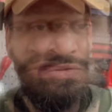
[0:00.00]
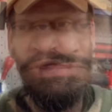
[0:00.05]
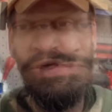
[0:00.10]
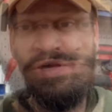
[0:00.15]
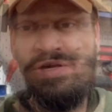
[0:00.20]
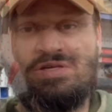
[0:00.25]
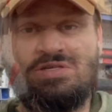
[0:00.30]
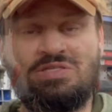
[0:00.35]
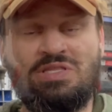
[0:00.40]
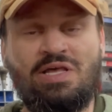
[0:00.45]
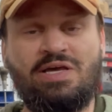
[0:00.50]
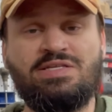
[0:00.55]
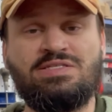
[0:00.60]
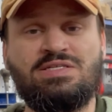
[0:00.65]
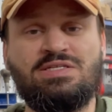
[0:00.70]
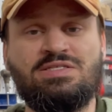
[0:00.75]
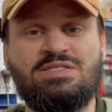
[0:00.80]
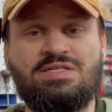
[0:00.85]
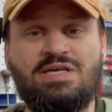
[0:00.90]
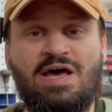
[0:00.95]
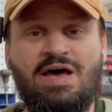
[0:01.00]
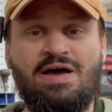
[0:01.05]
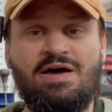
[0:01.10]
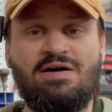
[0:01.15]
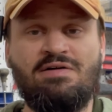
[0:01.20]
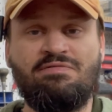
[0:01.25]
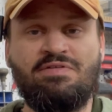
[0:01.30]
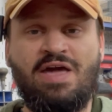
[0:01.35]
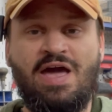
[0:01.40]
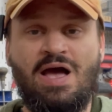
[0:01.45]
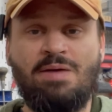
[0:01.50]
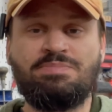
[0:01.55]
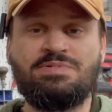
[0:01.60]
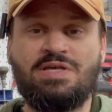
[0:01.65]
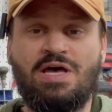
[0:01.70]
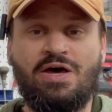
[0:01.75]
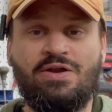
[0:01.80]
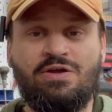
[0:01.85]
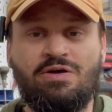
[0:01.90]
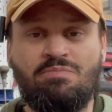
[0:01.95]
These licenses have caps
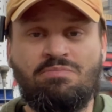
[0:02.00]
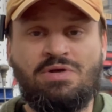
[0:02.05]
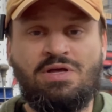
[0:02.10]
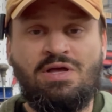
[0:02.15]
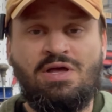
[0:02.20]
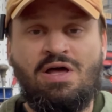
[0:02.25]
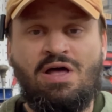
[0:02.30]
on them,